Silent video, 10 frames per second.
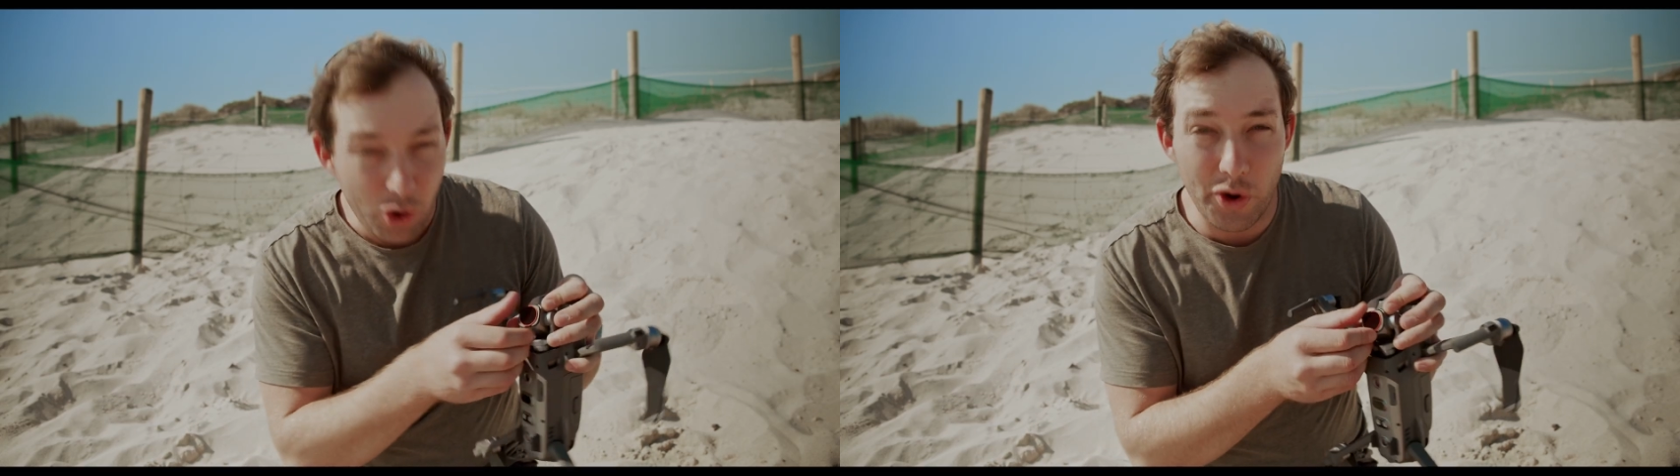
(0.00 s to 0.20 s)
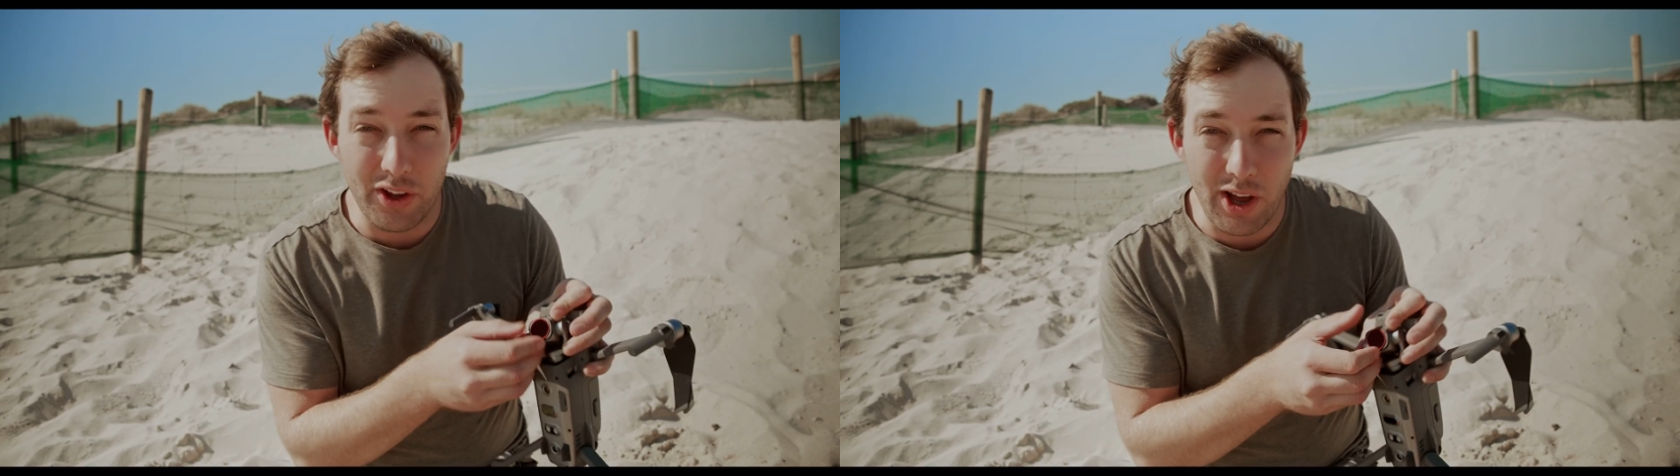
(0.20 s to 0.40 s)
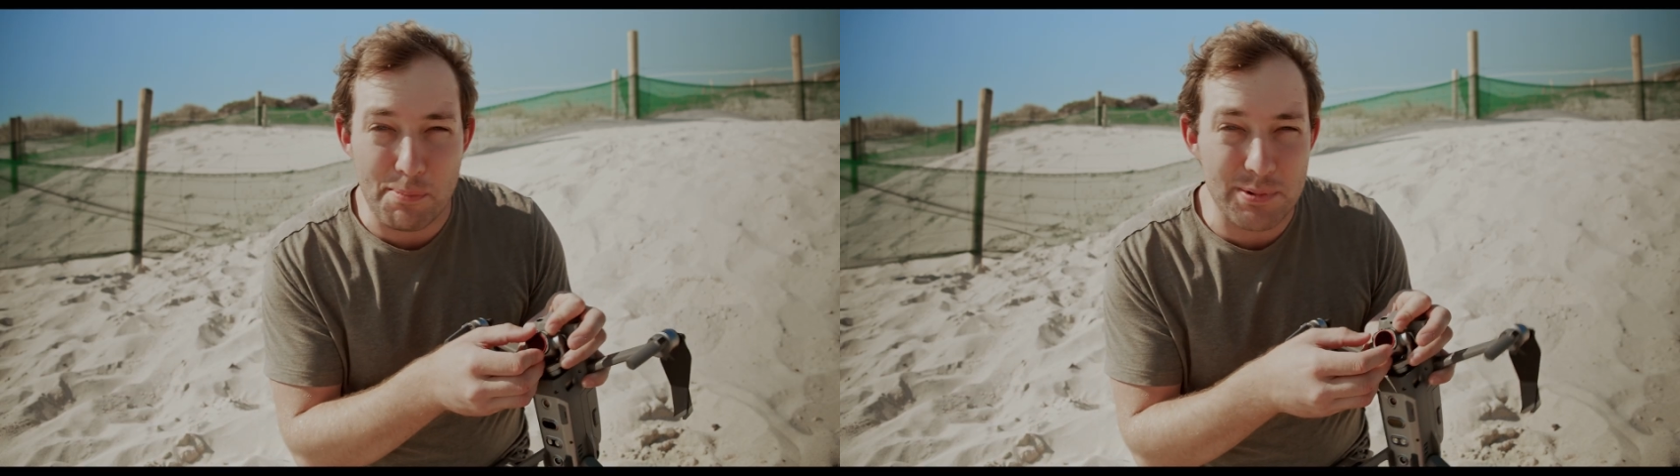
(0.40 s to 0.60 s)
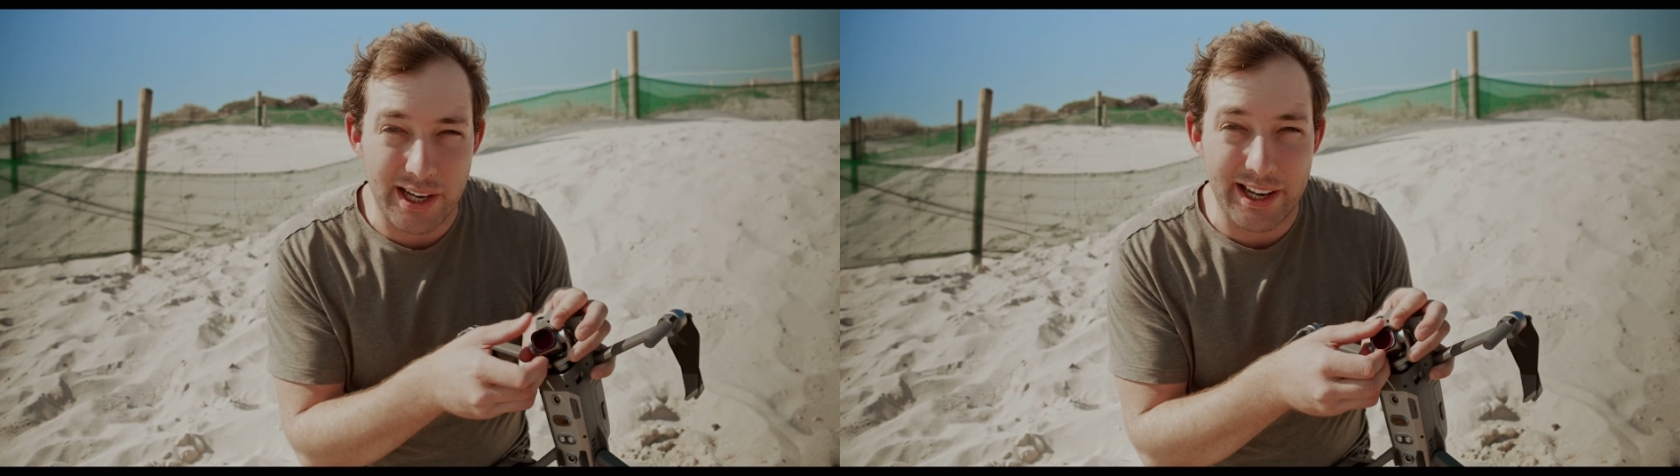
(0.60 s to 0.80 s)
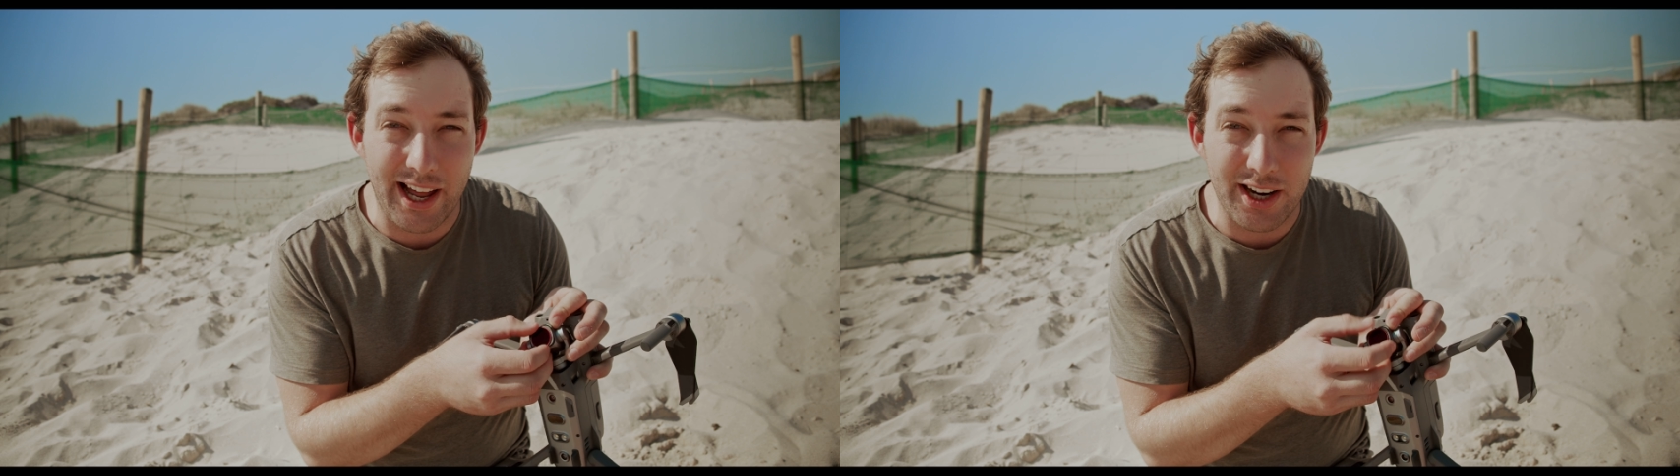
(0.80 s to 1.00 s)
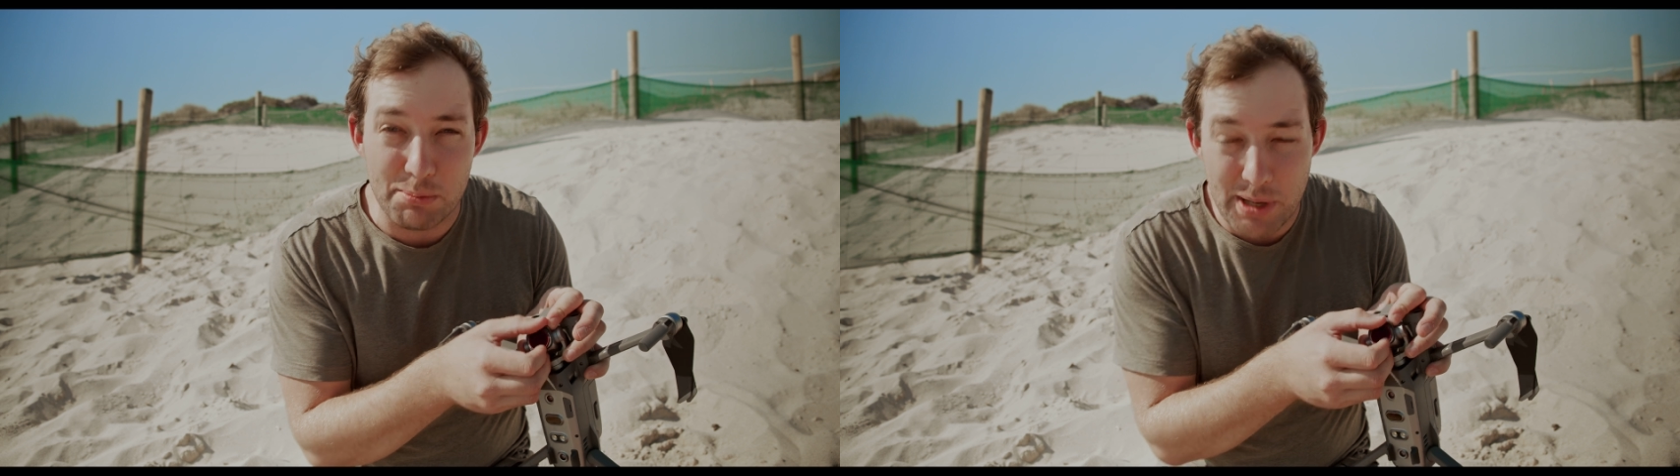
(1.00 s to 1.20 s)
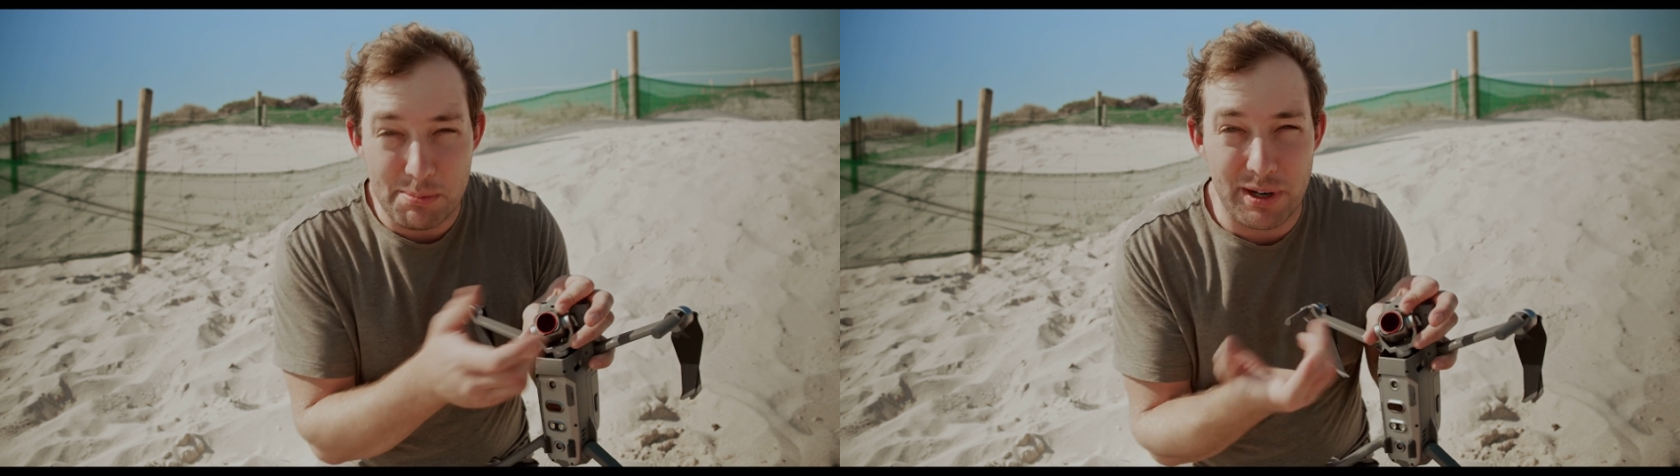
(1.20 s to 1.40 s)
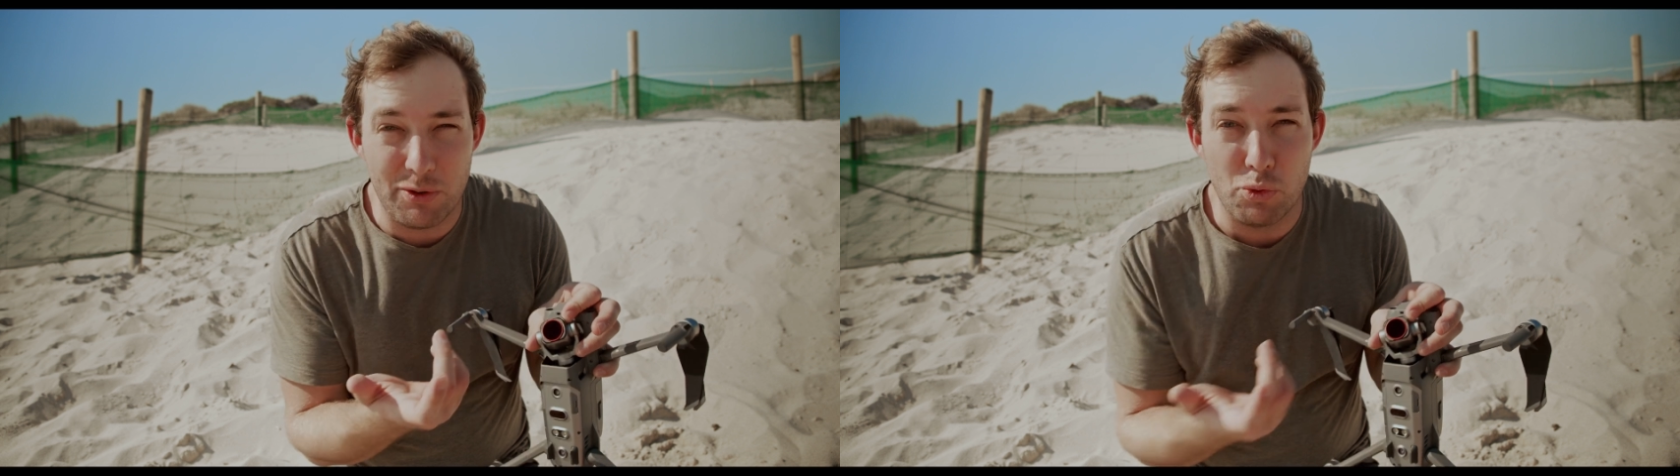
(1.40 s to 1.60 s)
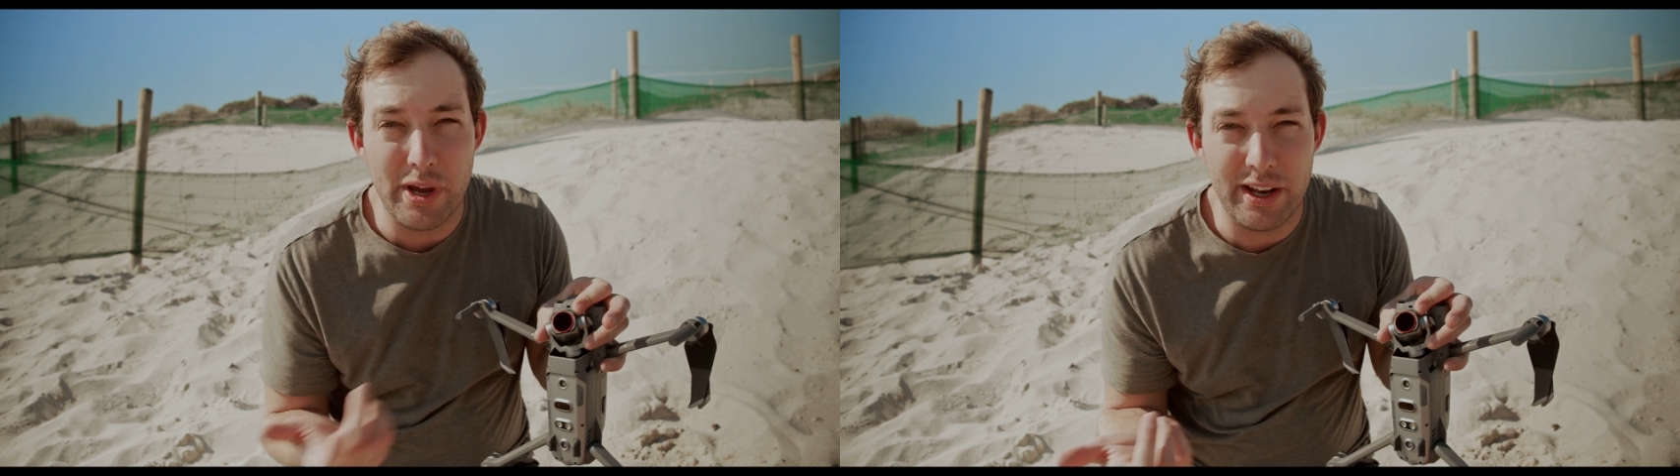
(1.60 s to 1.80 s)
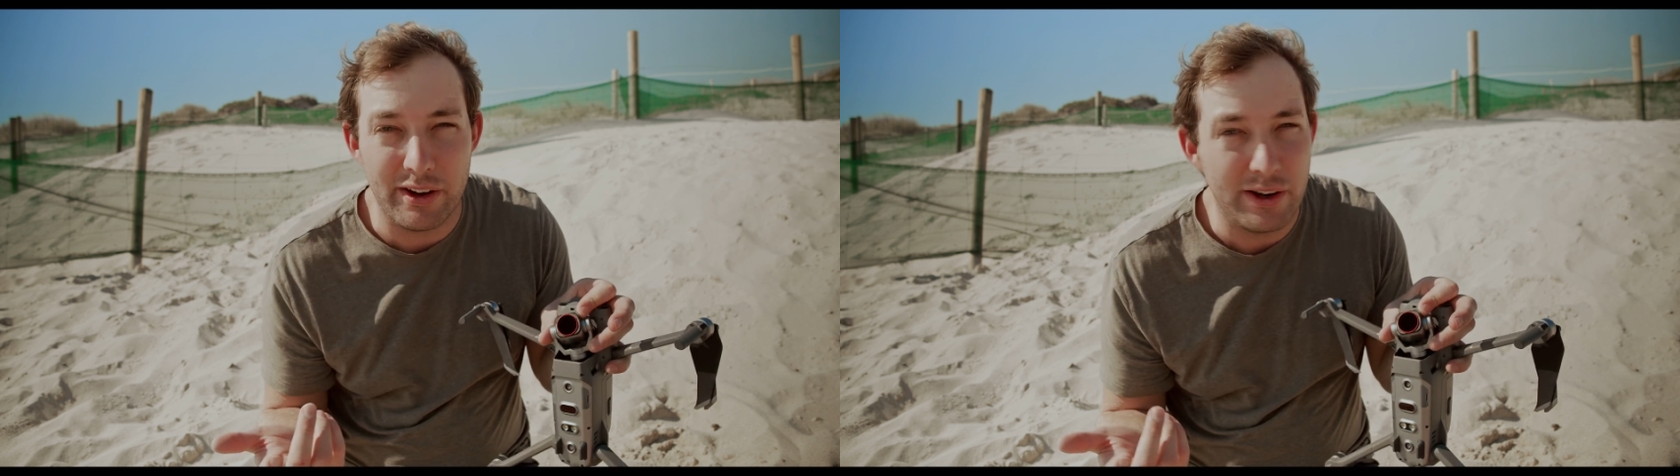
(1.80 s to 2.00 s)
Or you can go upside down and be a bit of a
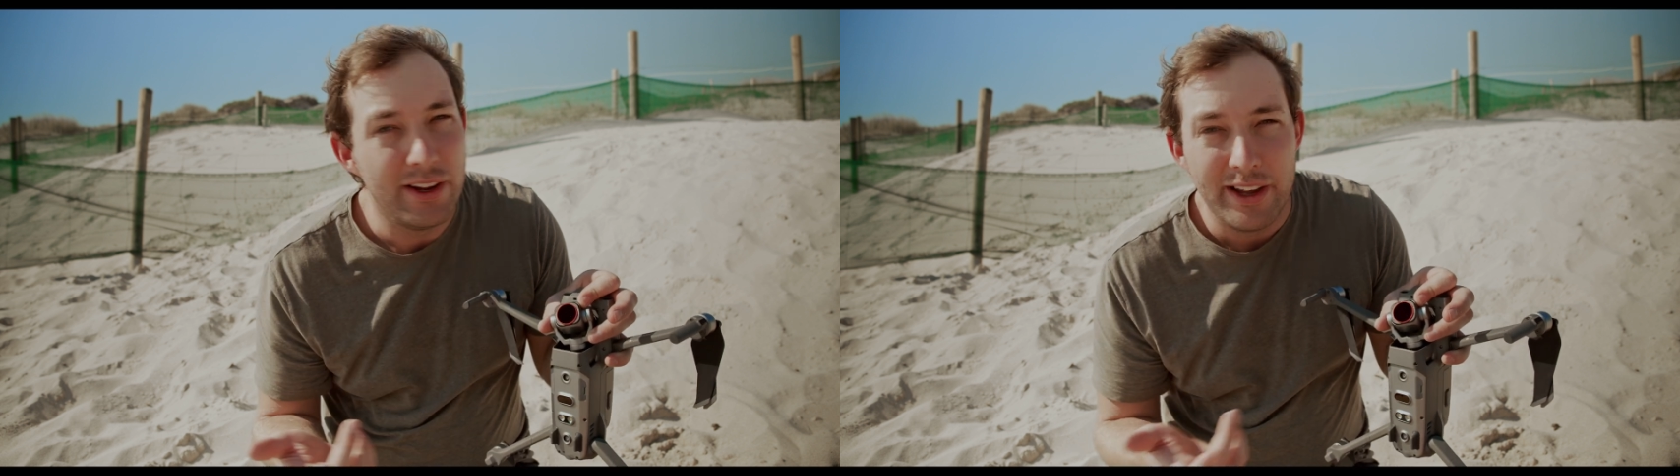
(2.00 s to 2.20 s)
weirdo